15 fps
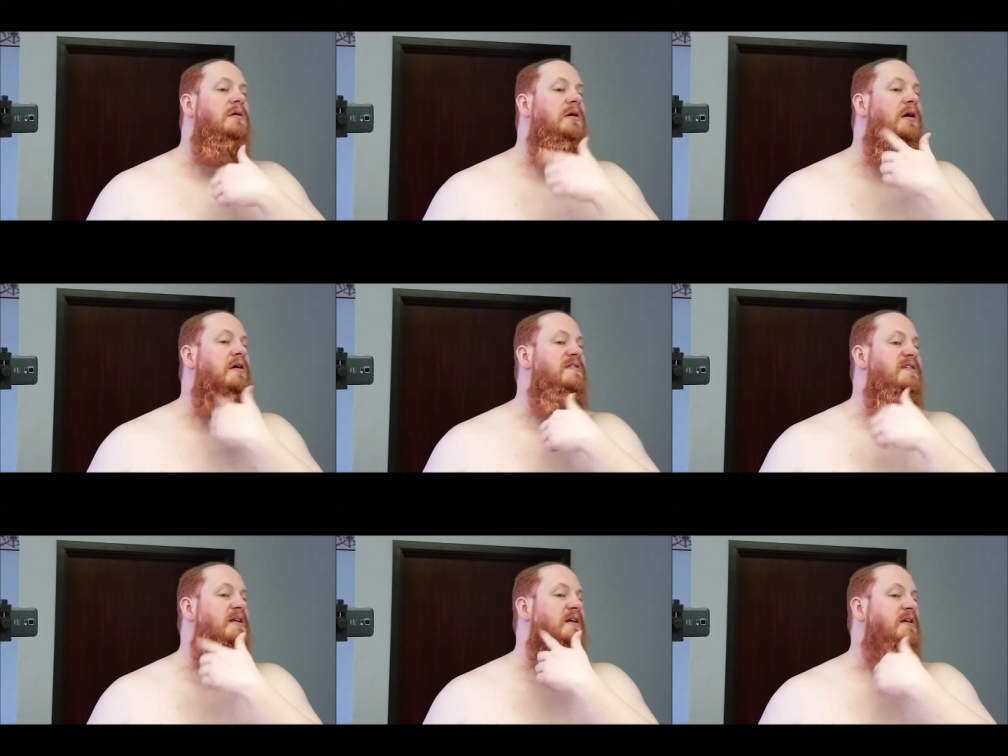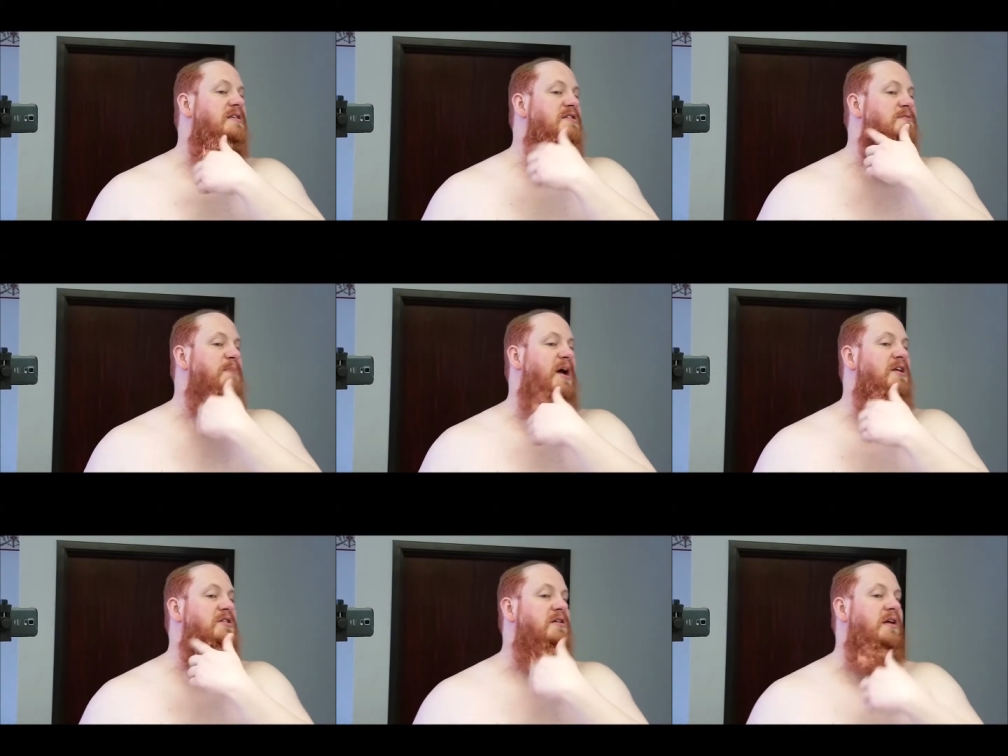A silicone
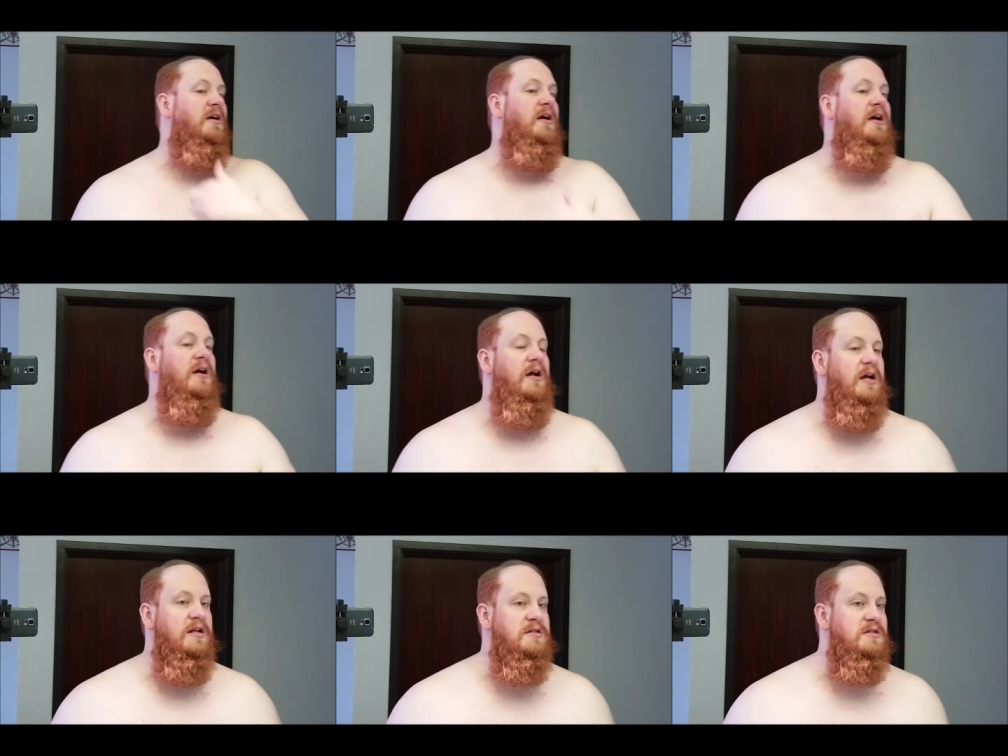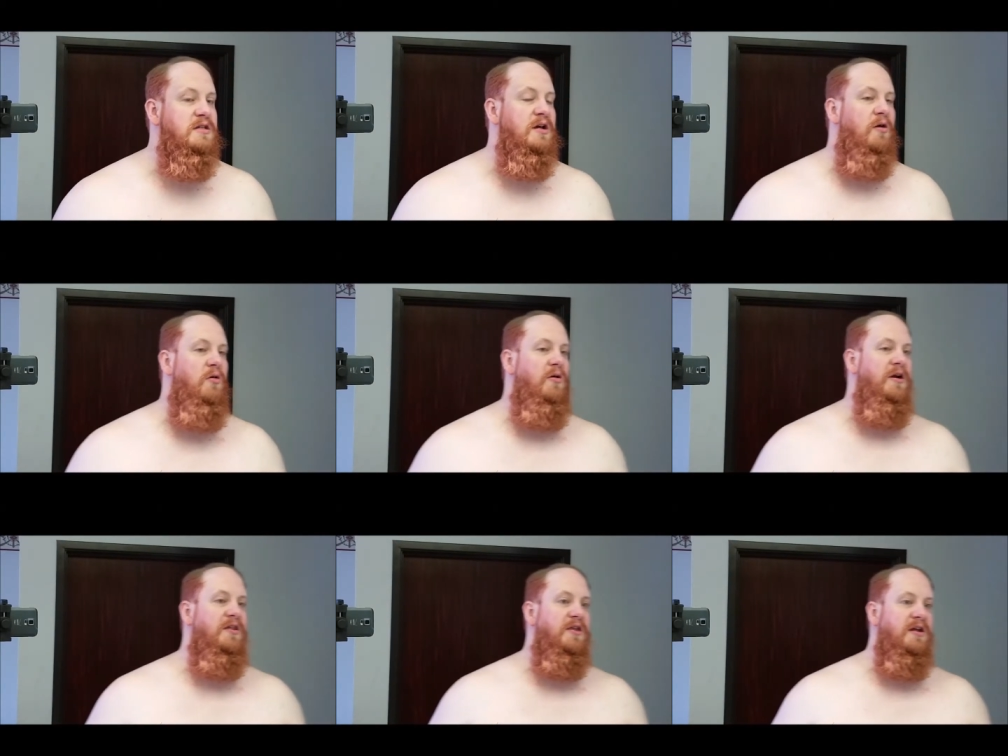spatula. It's the
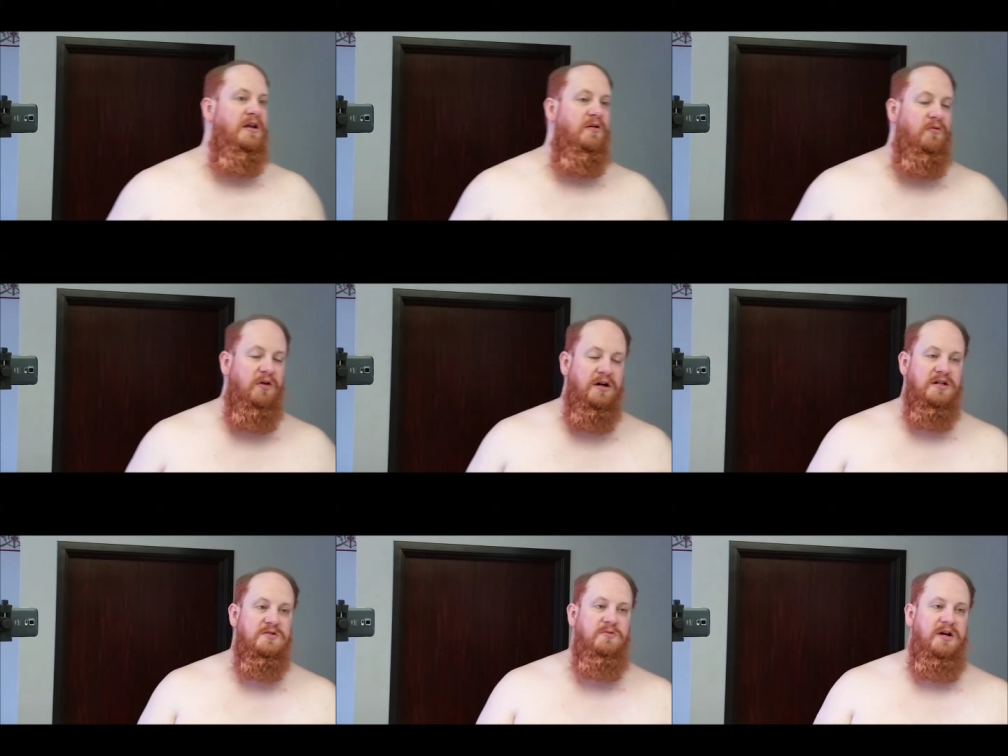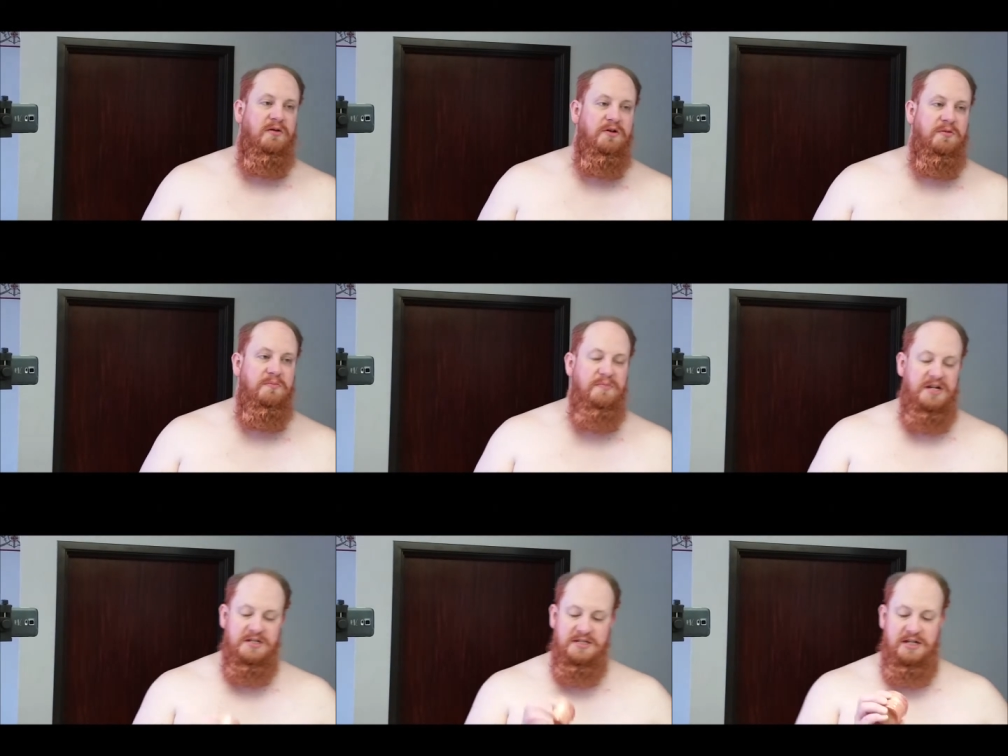only thing that works well with
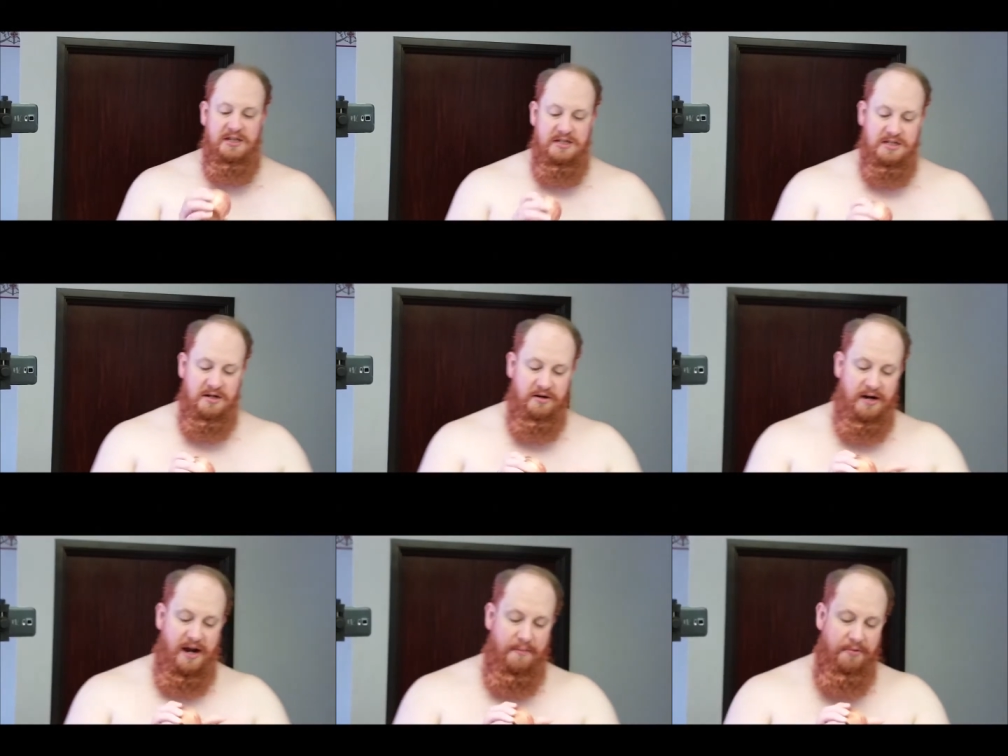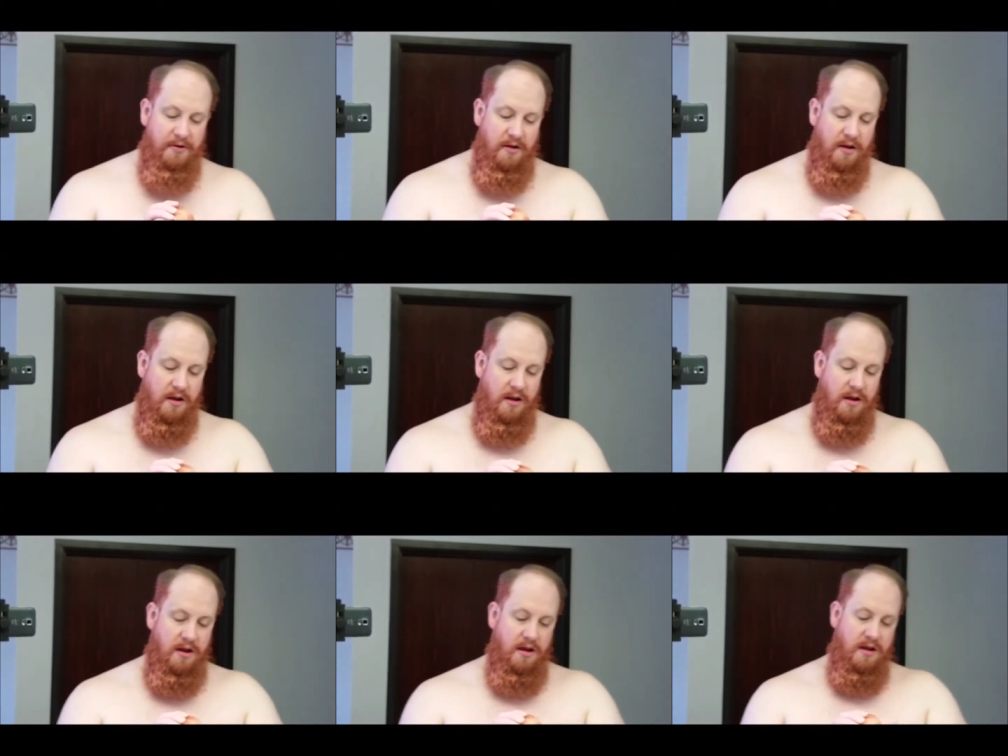mixing this crap.
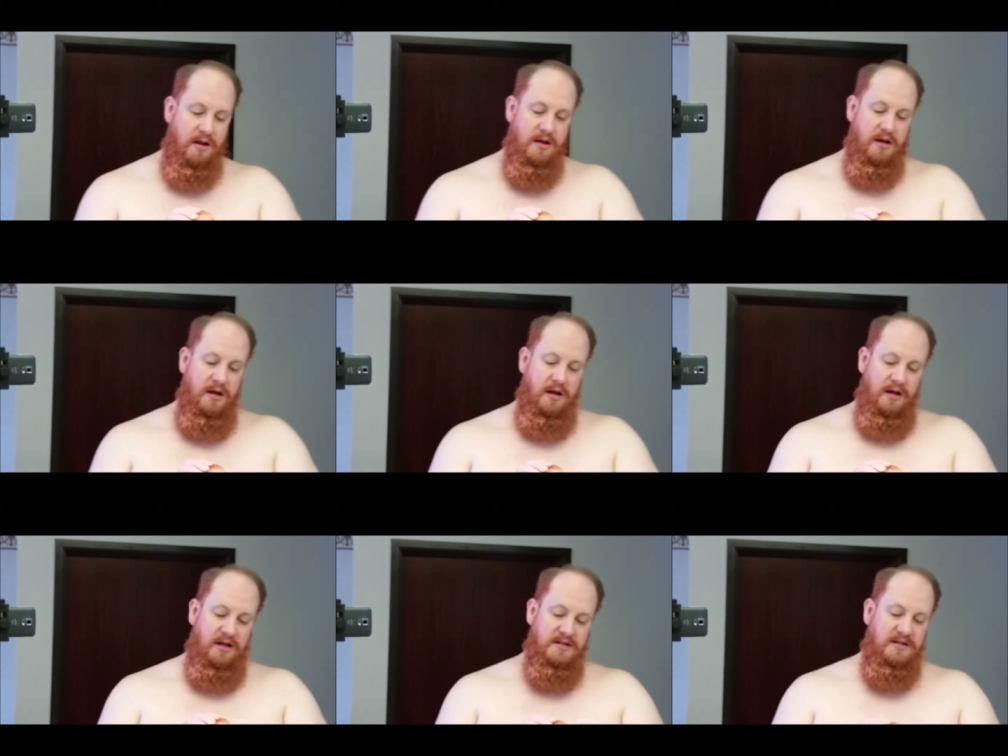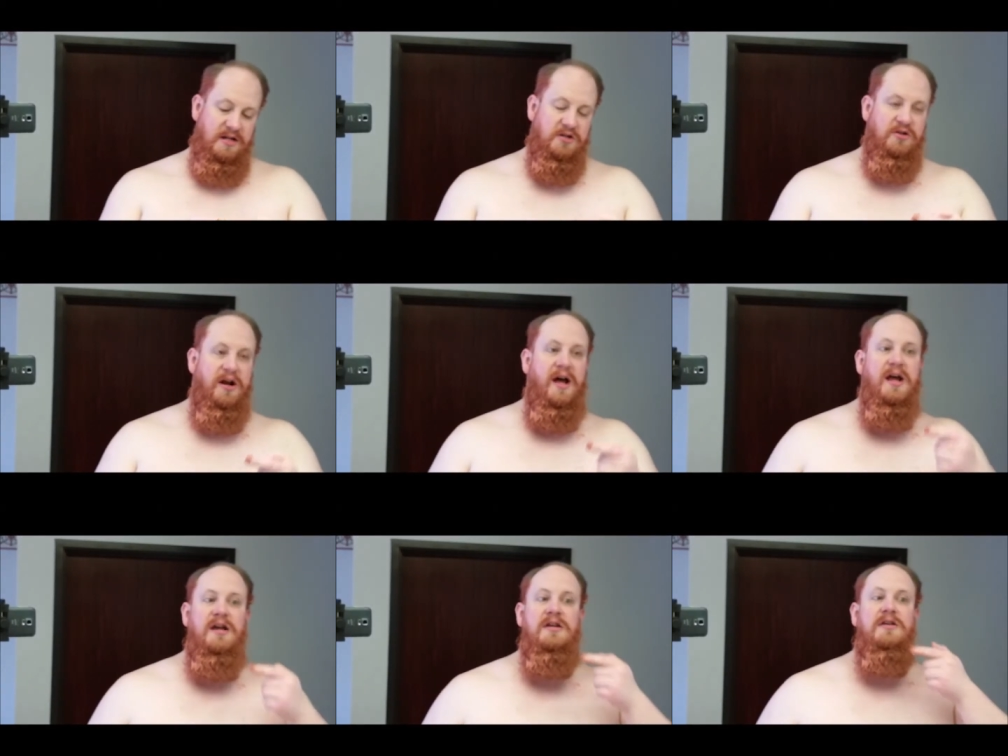Because I
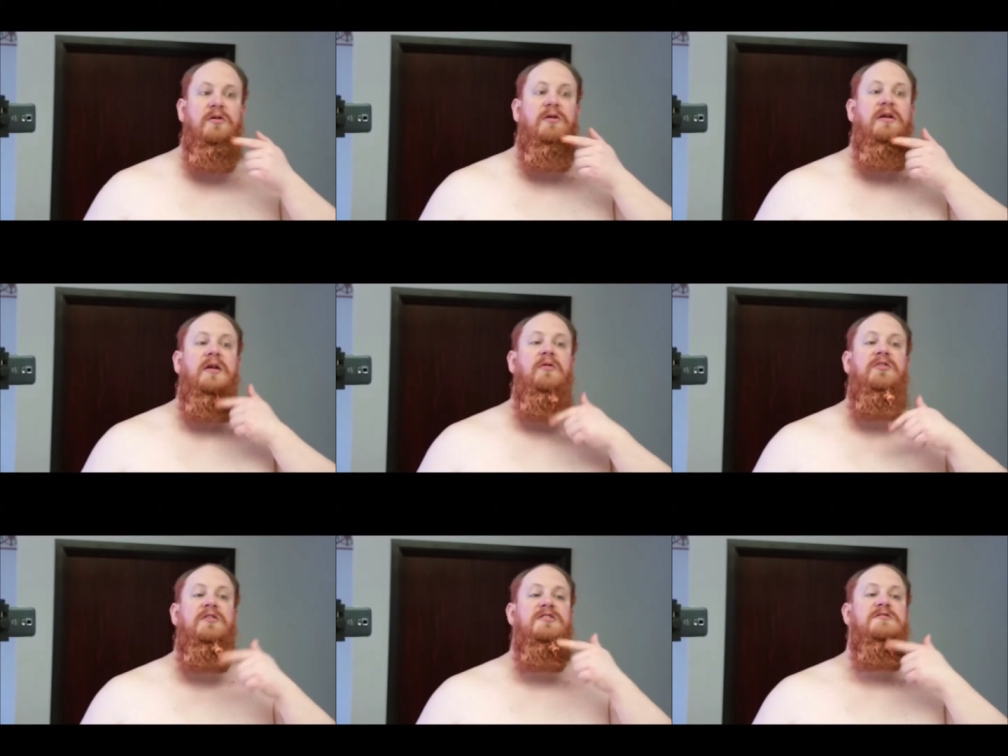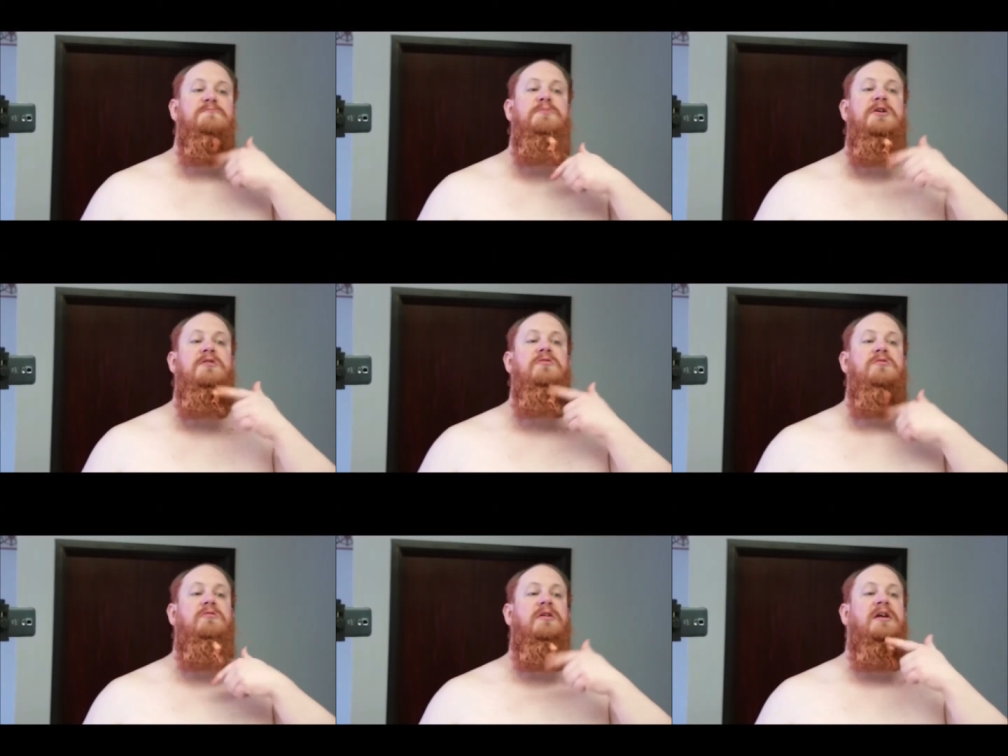tried doing it with a
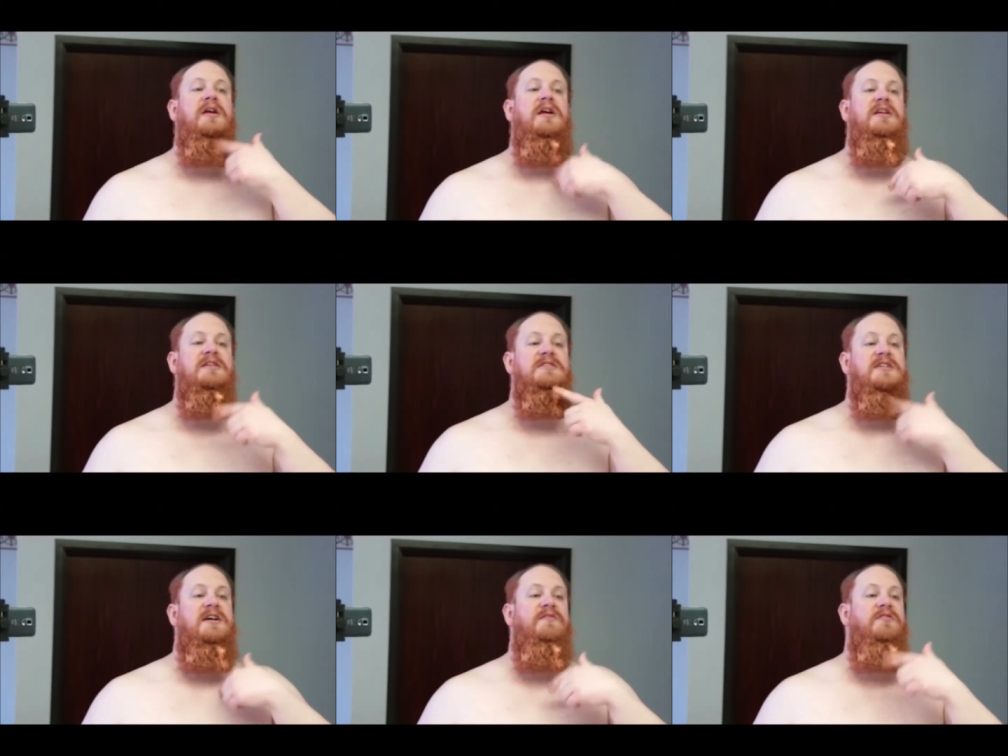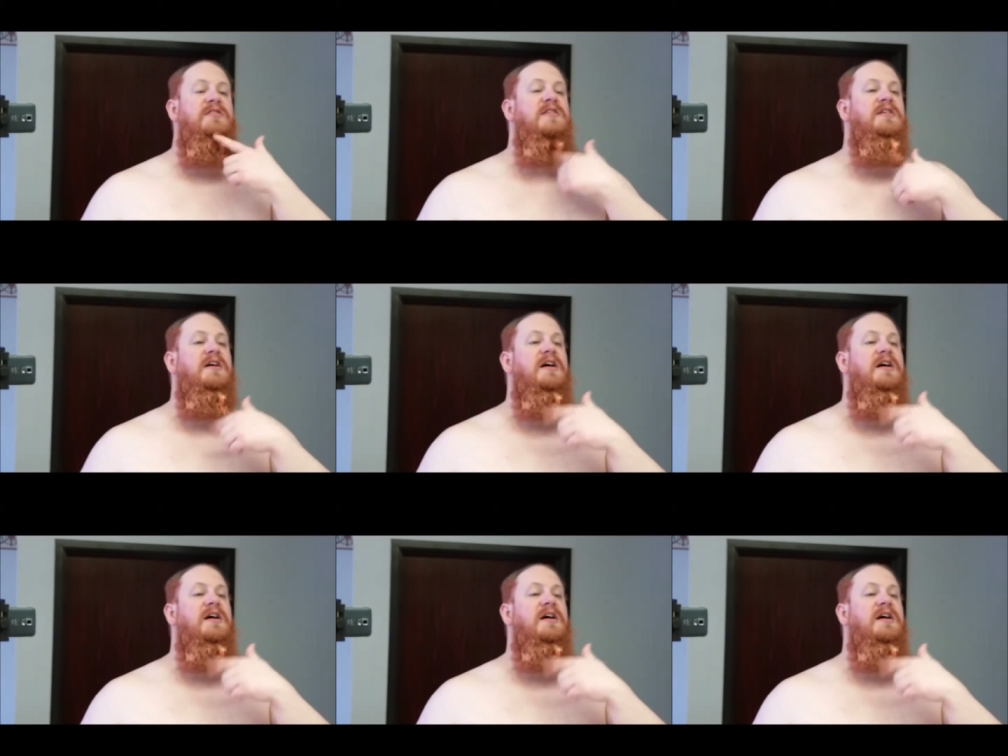spoon, and I discovered the